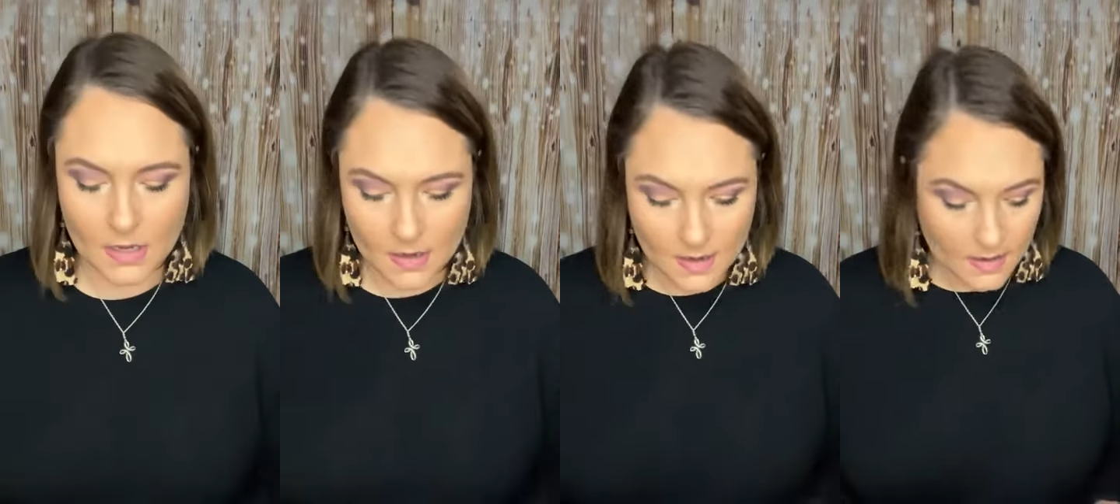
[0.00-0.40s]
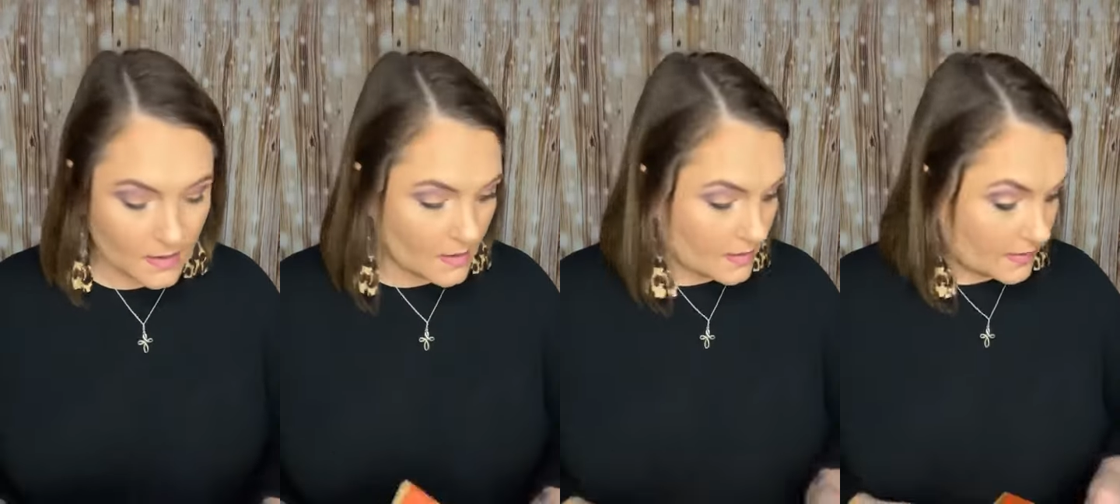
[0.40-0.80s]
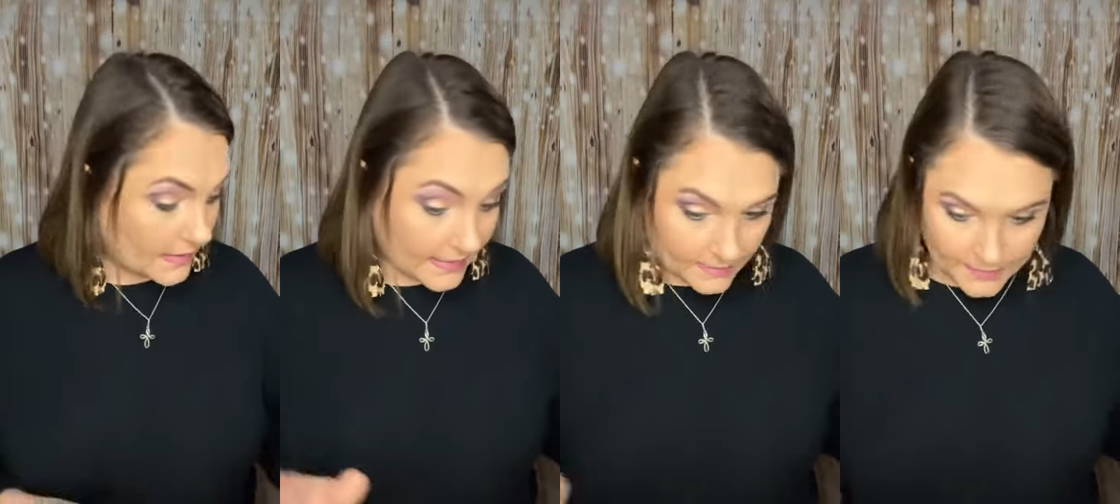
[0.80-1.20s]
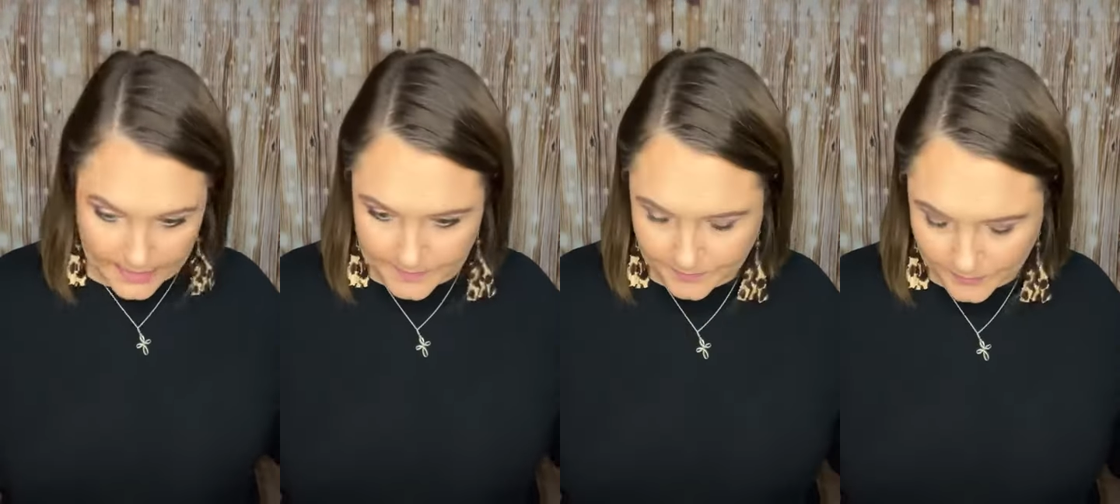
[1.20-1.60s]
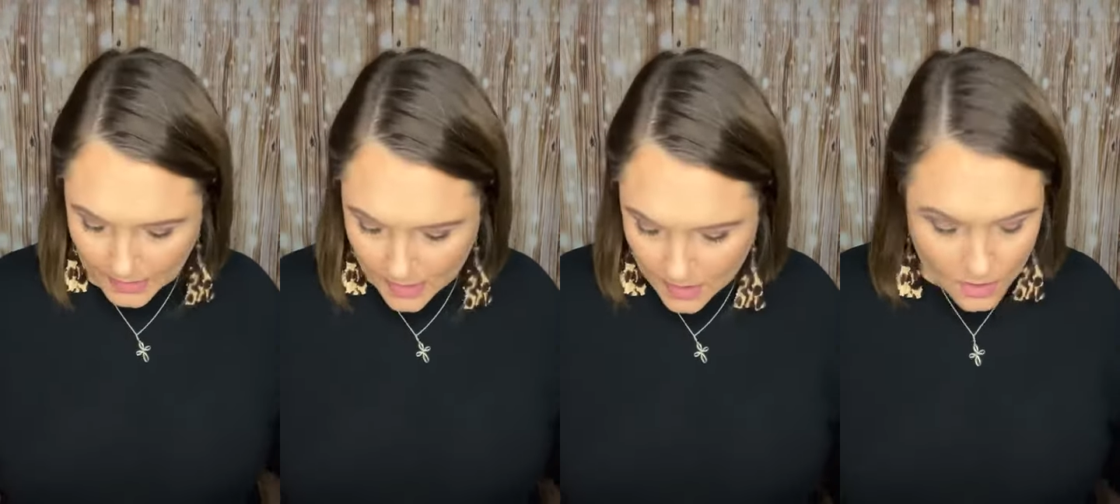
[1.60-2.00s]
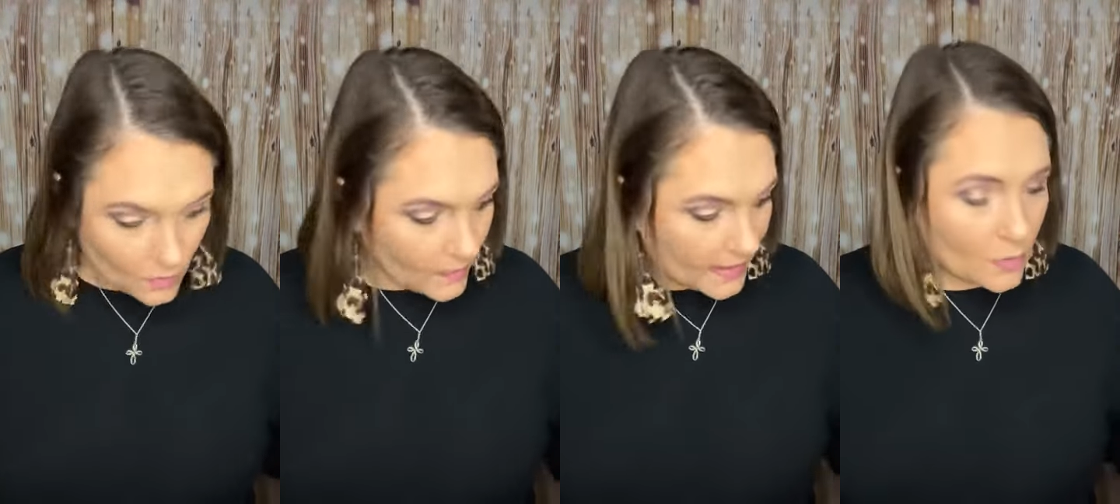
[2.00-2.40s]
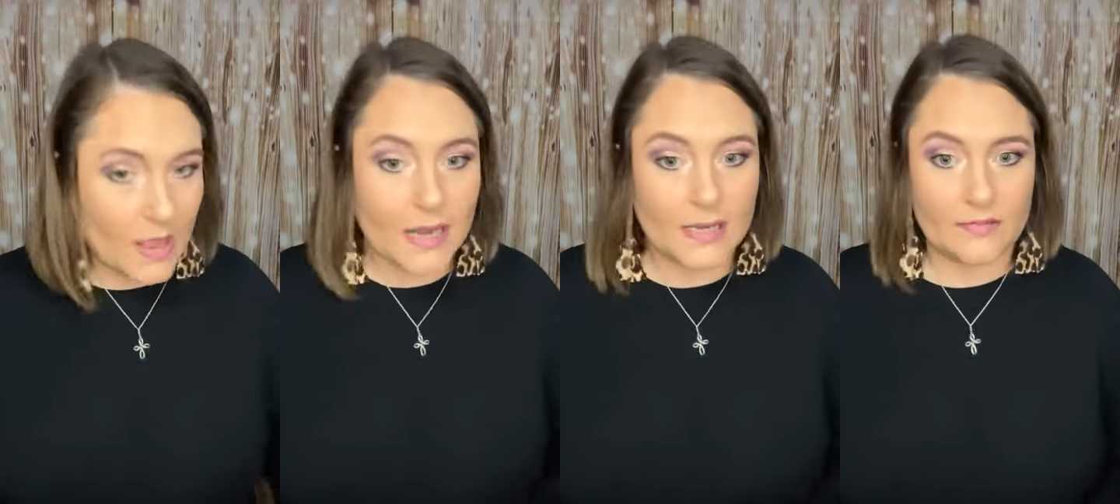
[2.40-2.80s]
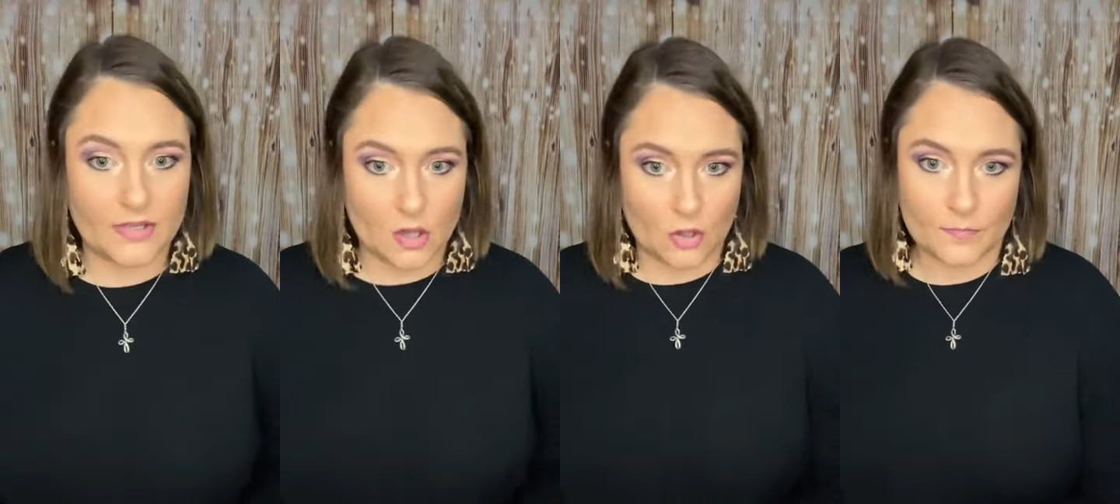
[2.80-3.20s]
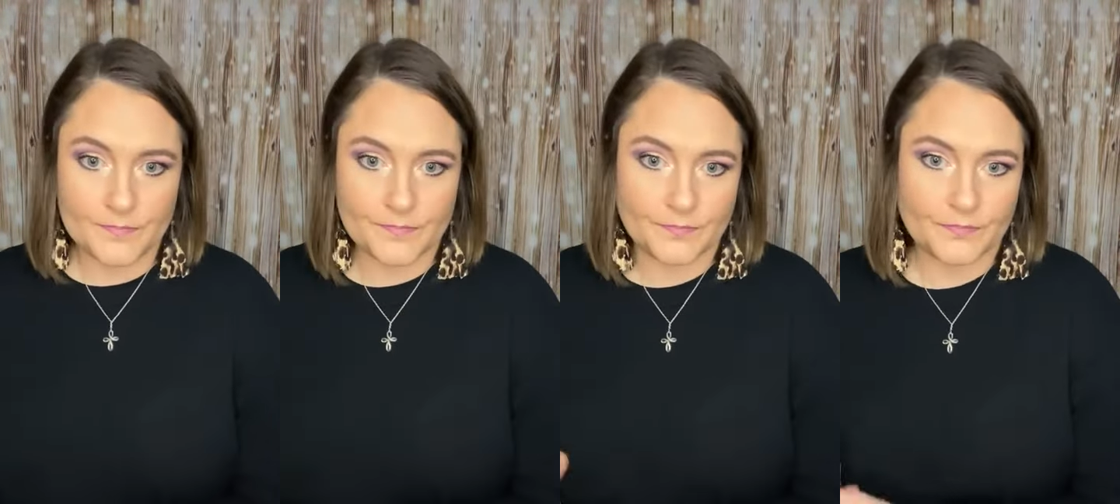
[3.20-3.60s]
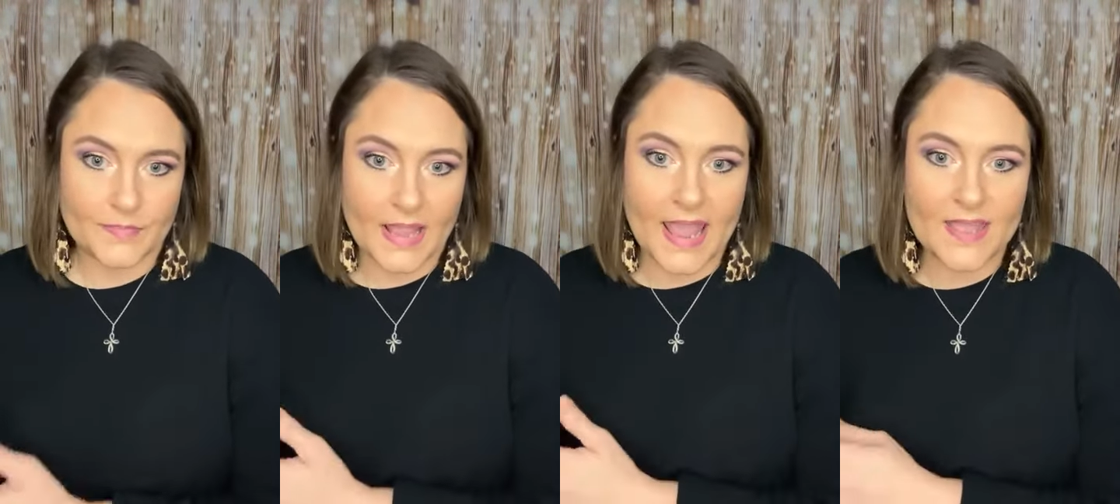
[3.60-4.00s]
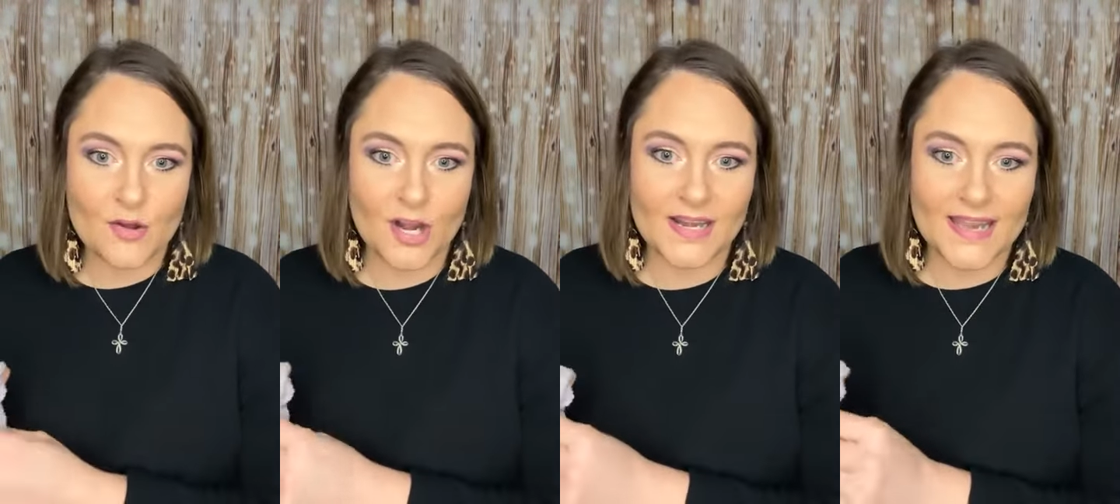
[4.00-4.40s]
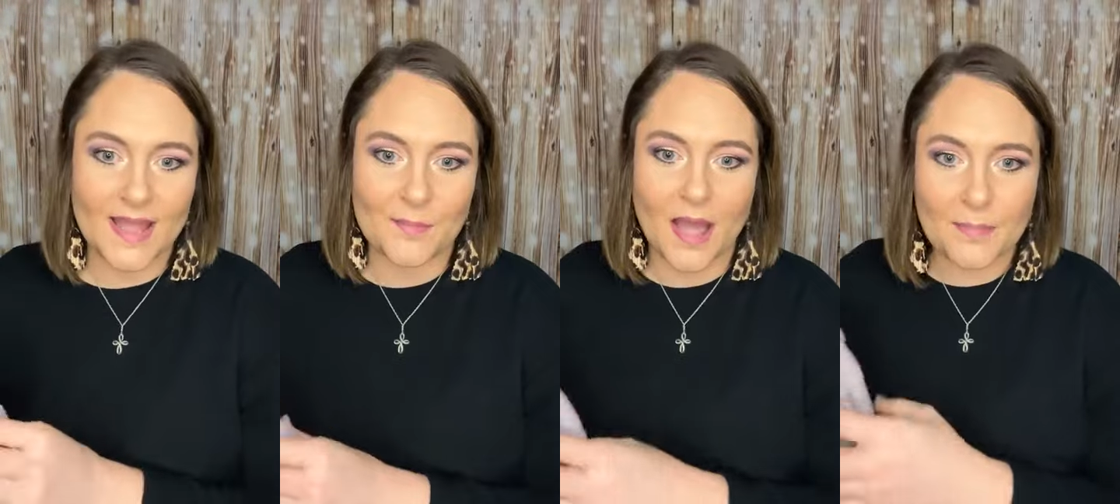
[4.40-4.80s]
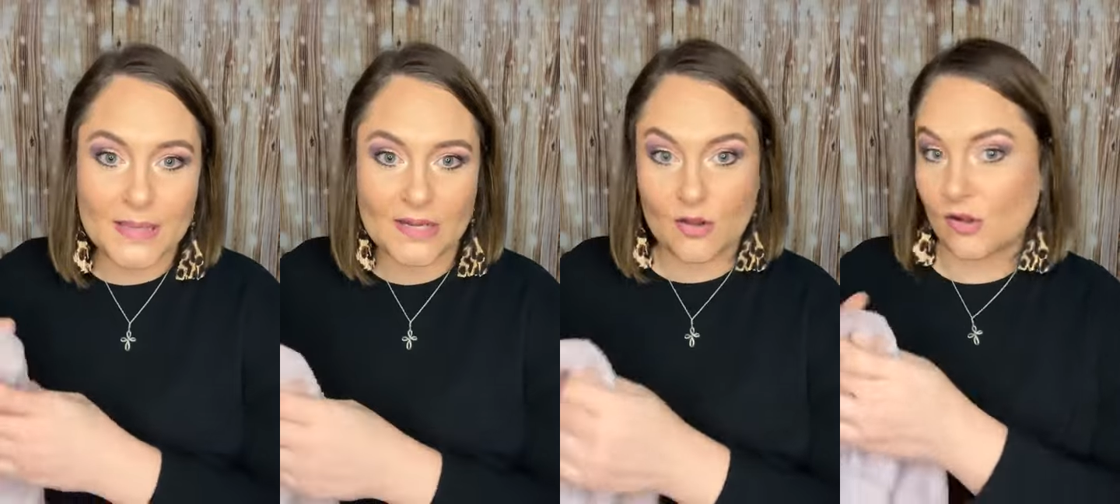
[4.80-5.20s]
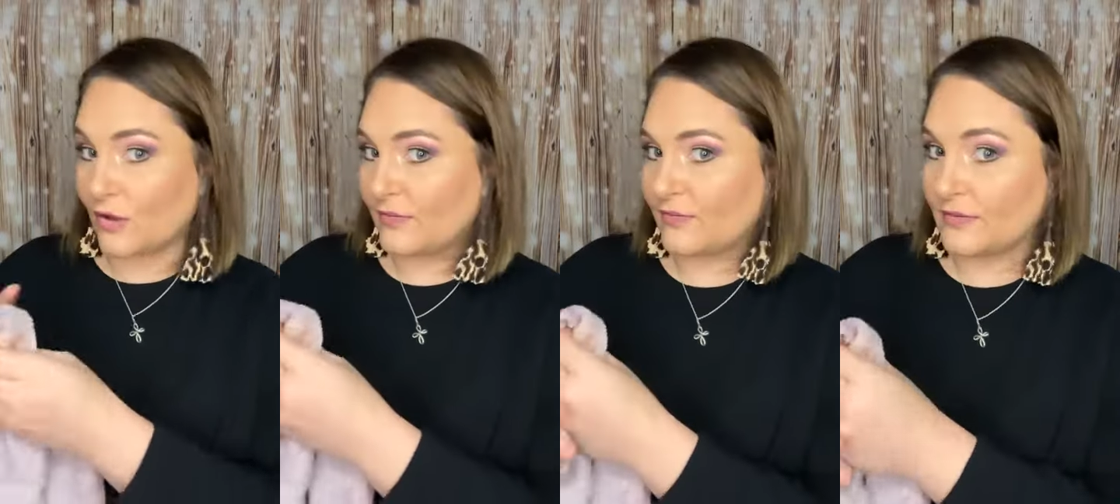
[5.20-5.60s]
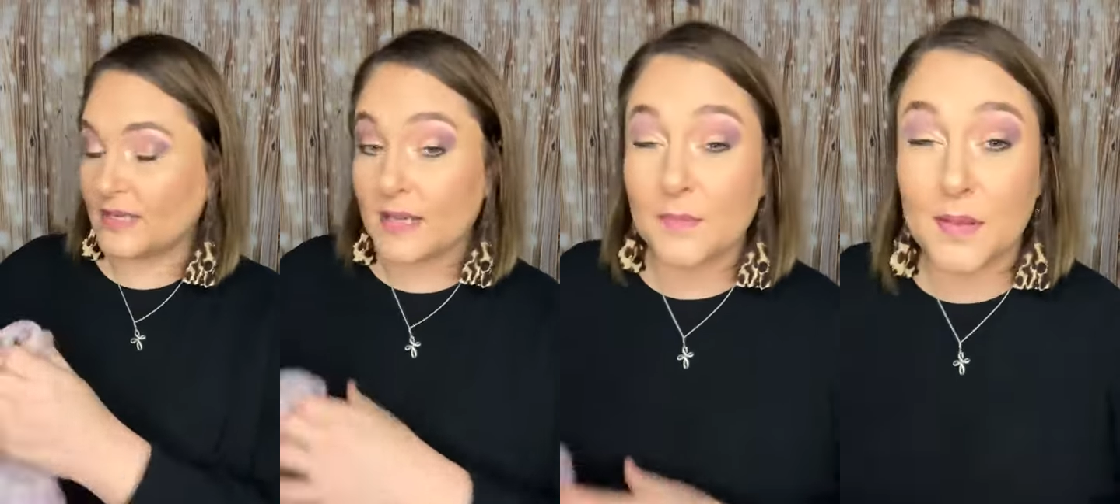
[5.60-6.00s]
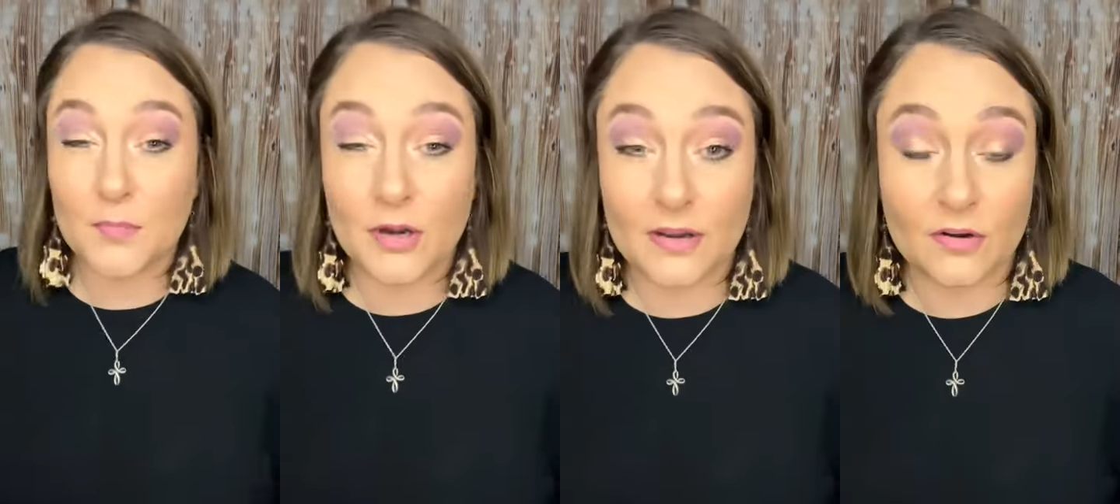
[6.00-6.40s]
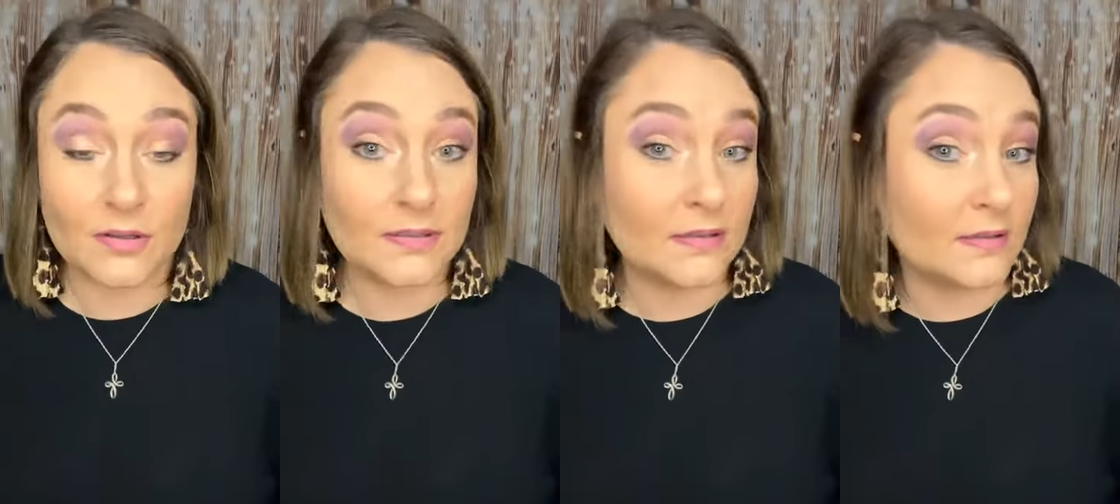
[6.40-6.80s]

Hey, Harley, I'm hopping off. Look at my Mardi Gras look. I got purple and gold and then green on the bottom.